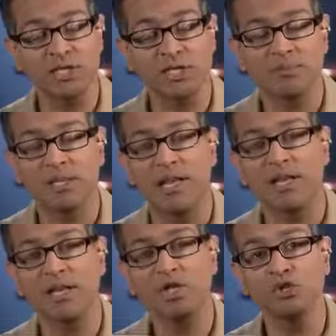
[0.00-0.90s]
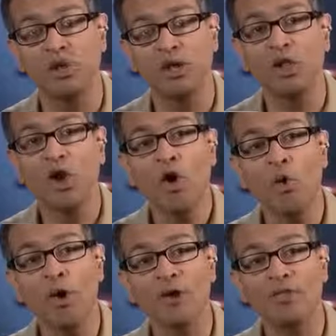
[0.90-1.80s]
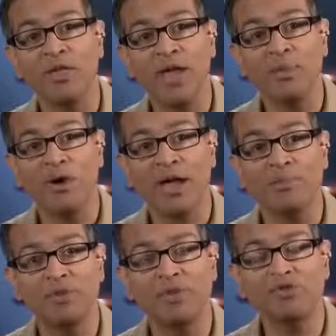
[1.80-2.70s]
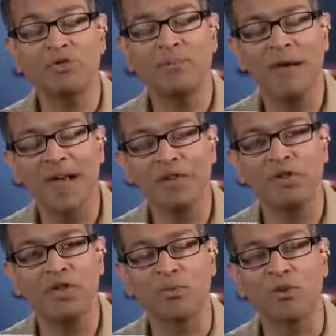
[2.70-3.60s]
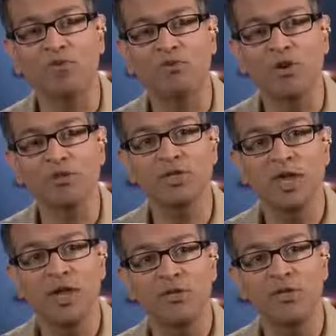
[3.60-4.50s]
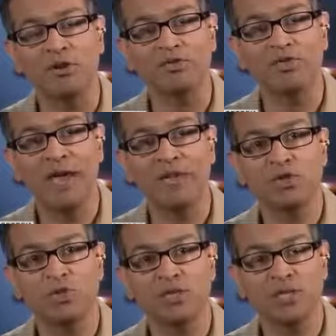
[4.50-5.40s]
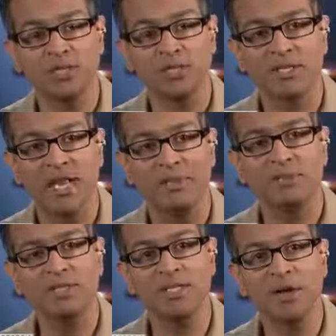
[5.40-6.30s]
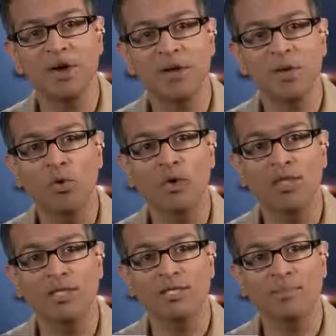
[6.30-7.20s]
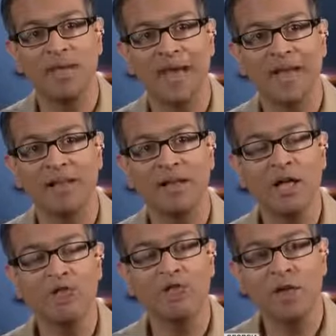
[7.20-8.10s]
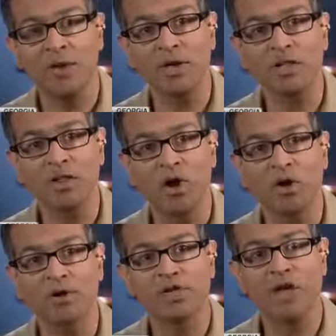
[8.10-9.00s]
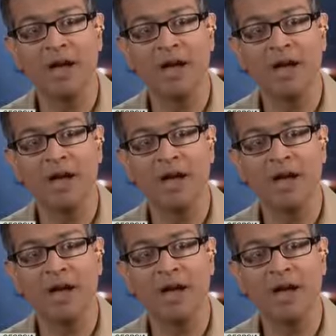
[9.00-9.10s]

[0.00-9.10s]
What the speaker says: systems like in Israel, where they were able to dramatically reverse the trend with this same CRE organism. They had a very large